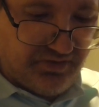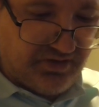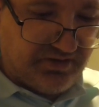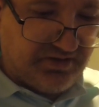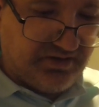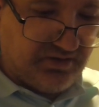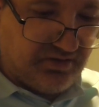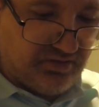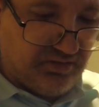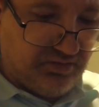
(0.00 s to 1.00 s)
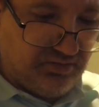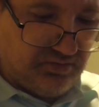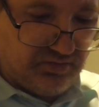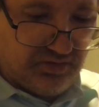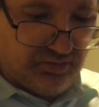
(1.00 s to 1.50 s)
Nothing, no,
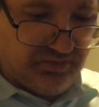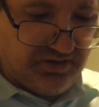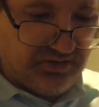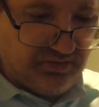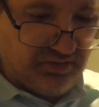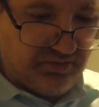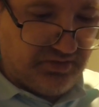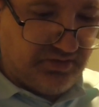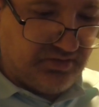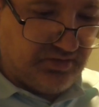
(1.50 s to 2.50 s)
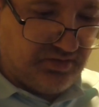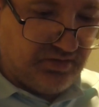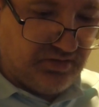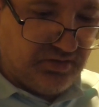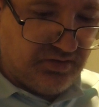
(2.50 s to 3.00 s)
that don't go there.
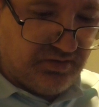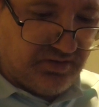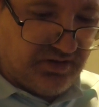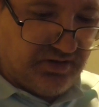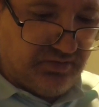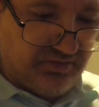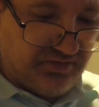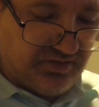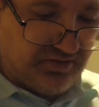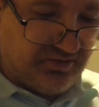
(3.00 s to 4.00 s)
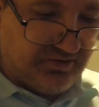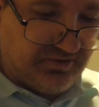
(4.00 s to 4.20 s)
That goes there.